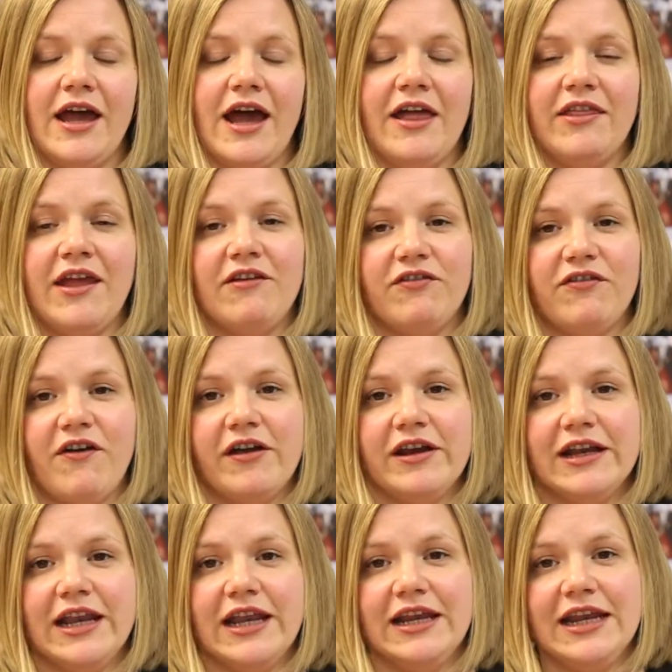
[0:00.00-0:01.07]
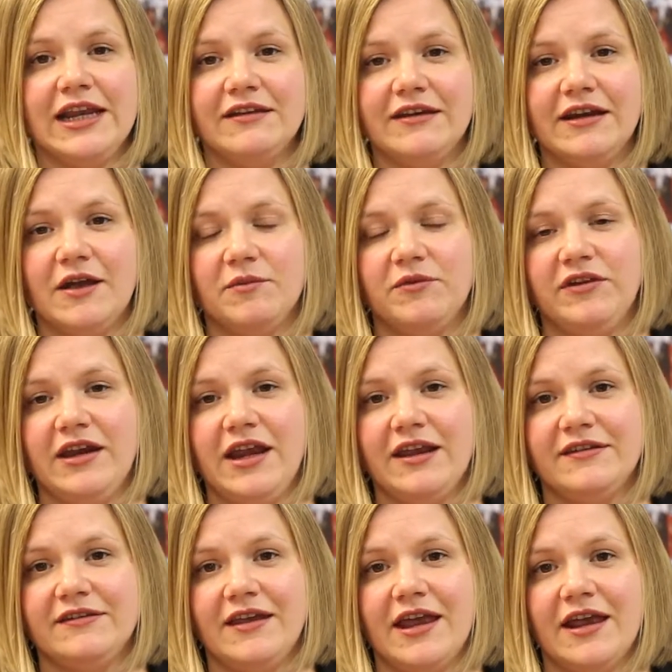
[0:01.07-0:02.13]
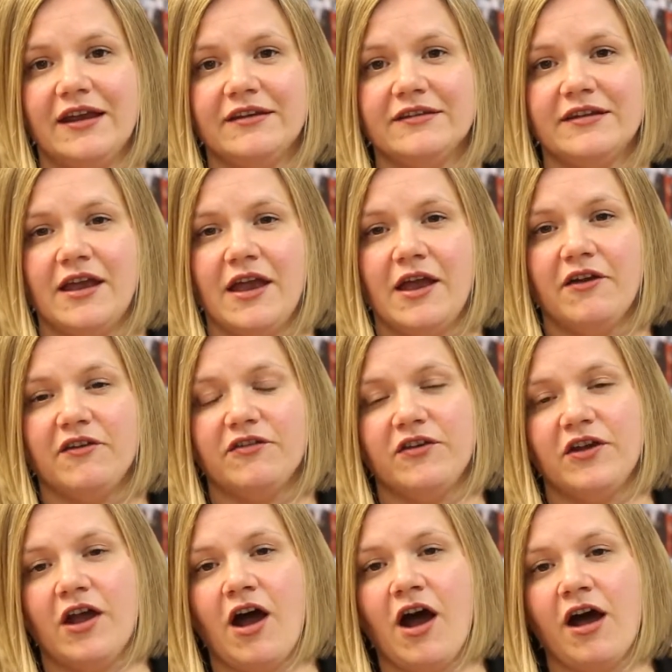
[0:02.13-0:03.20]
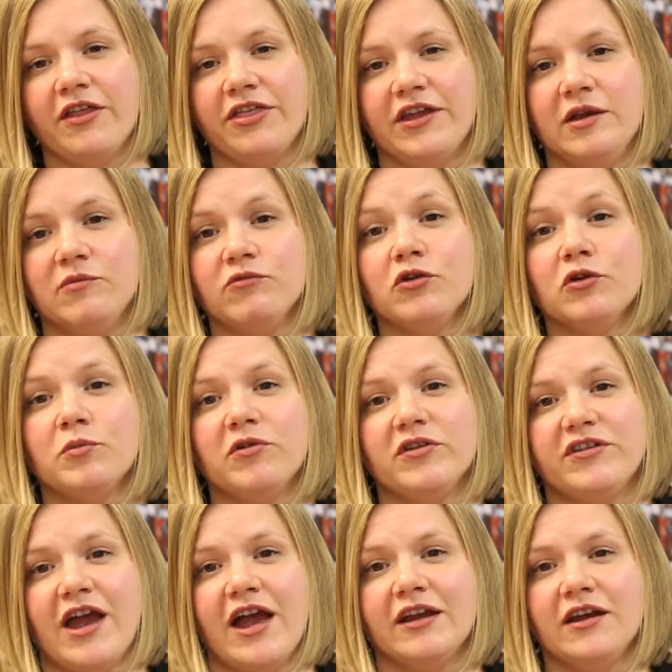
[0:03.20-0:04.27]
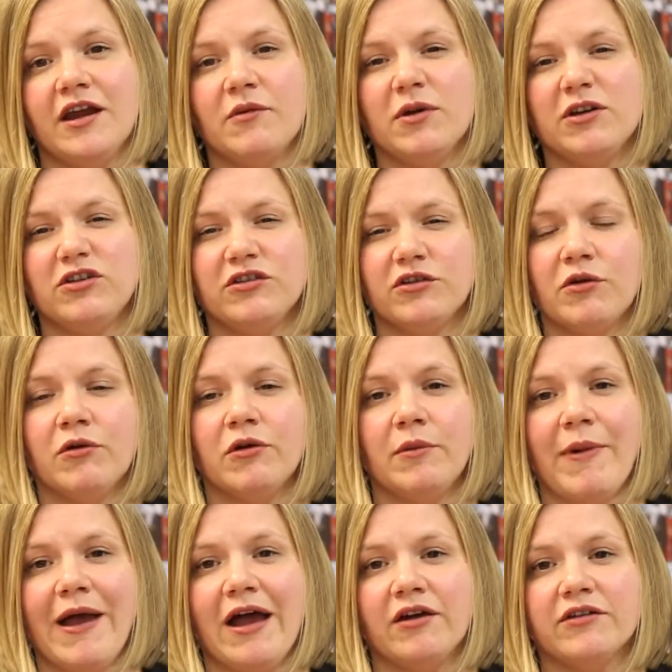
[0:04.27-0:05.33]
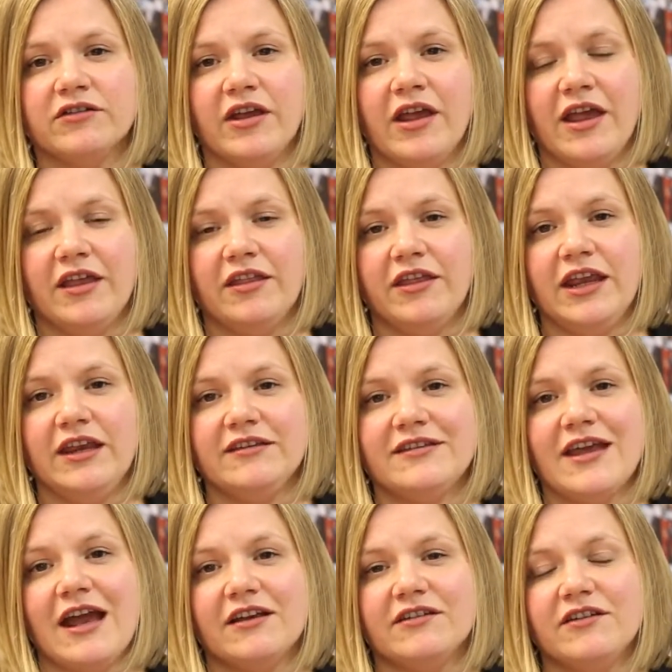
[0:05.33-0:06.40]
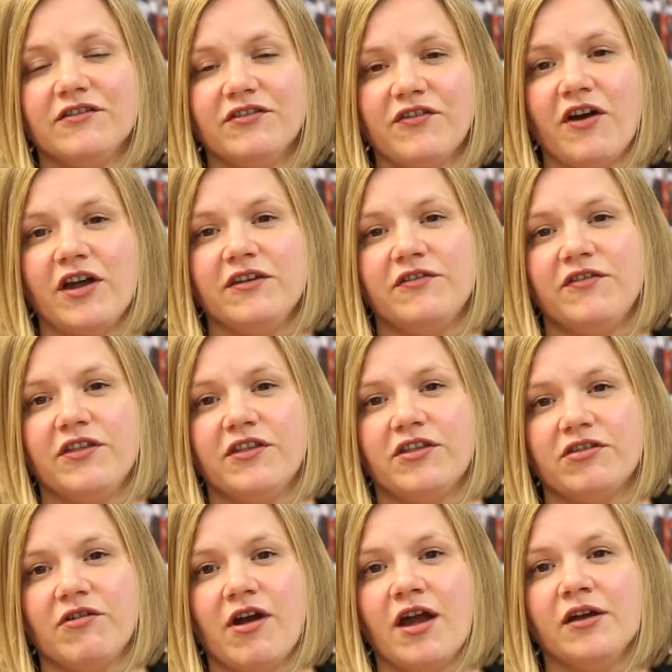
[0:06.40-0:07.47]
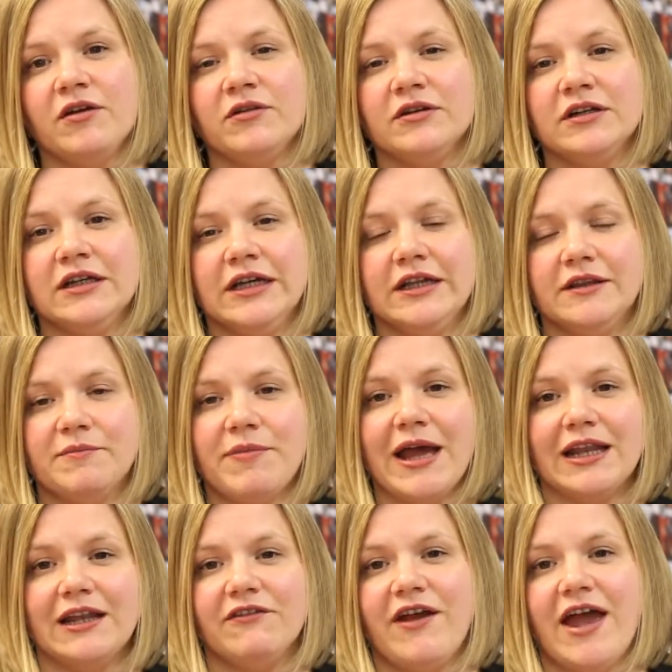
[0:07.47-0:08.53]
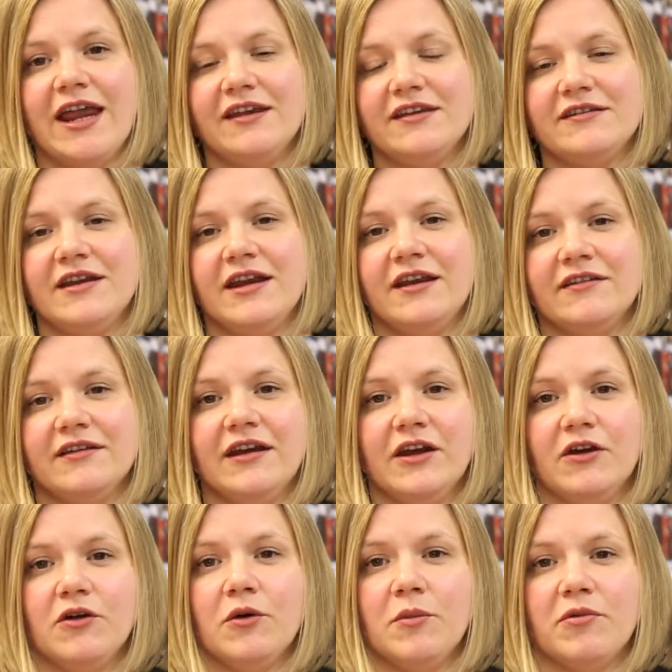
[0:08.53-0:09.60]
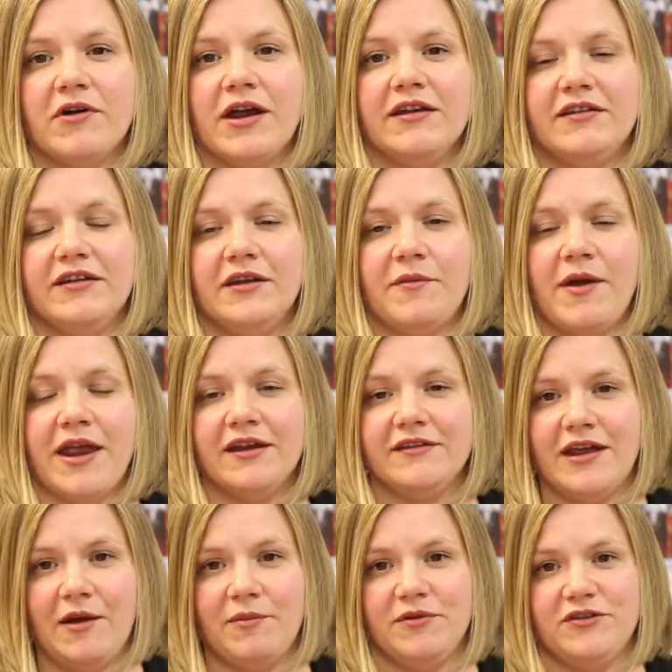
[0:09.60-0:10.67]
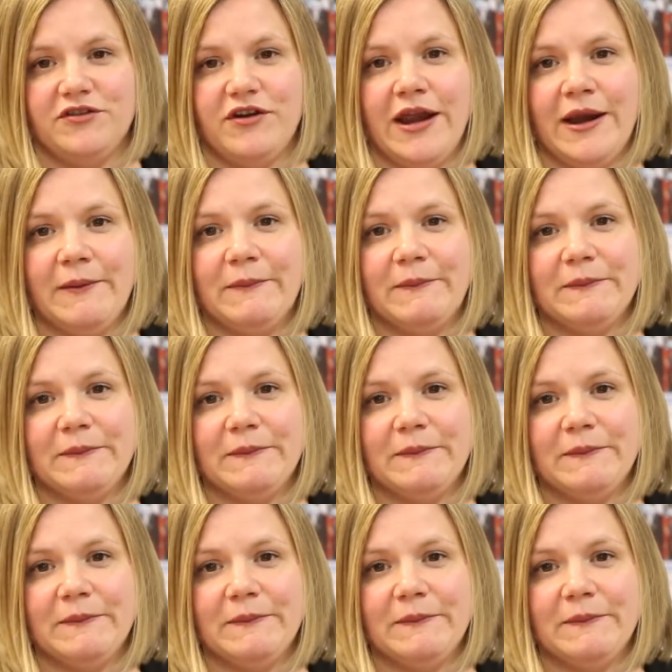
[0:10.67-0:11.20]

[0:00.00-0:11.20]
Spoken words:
and then finally leading up to year 6 for our theme Rule Britannia, which is all about the Saxon fight for the throne, the Battle of Hastings, and incorporating the Bayeux Tapestry.